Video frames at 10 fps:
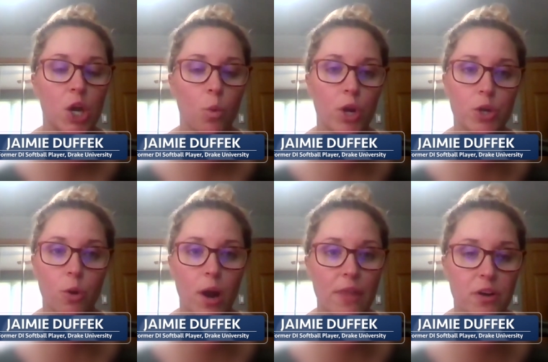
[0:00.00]
when you
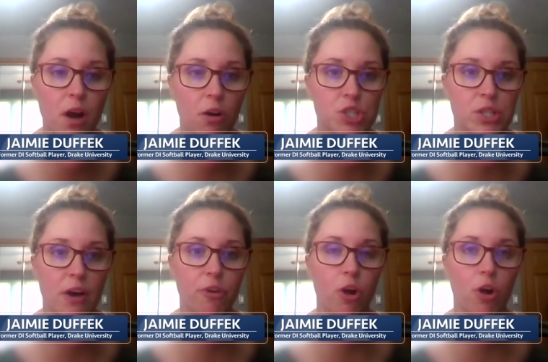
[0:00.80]
were at the college
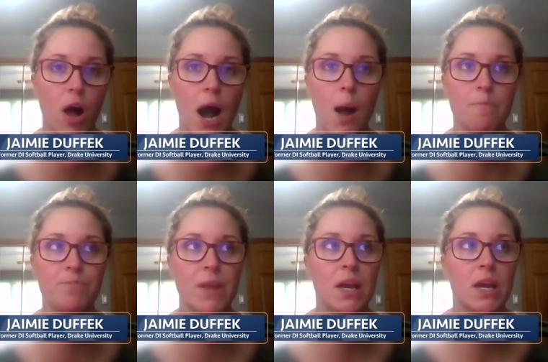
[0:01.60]
level um,